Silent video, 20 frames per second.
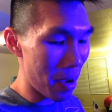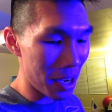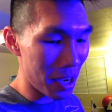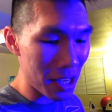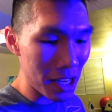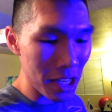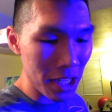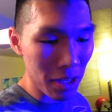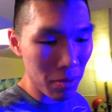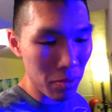
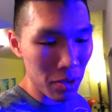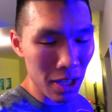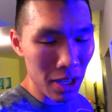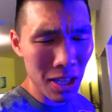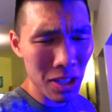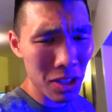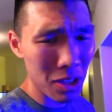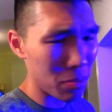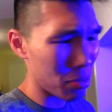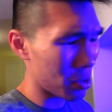Magnesium was
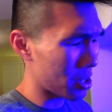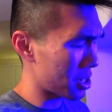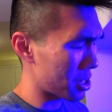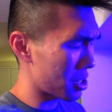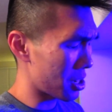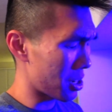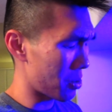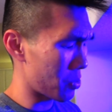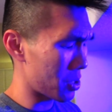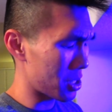actually pretty
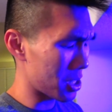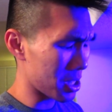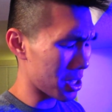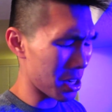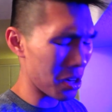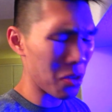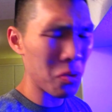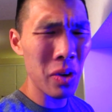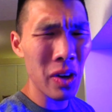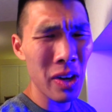good, which is
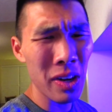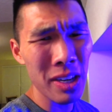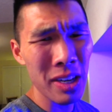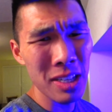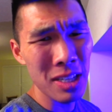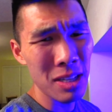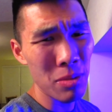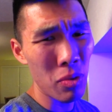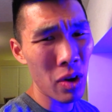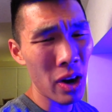kind of weird
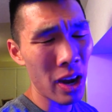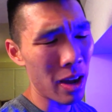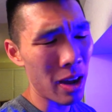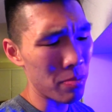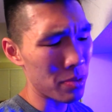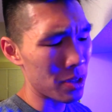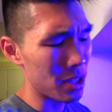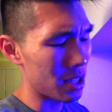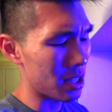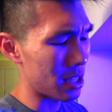because the
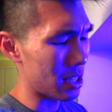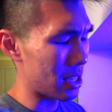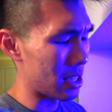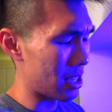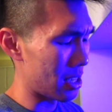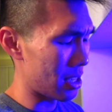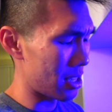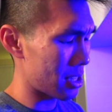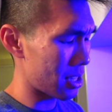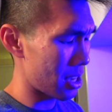bryopsis
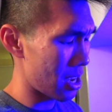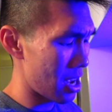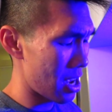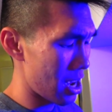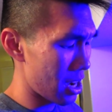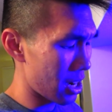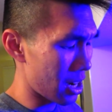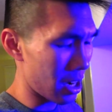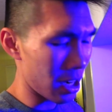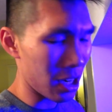is
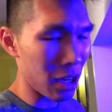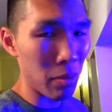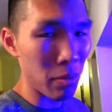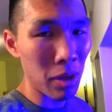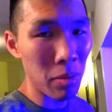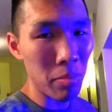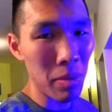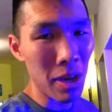kind of coming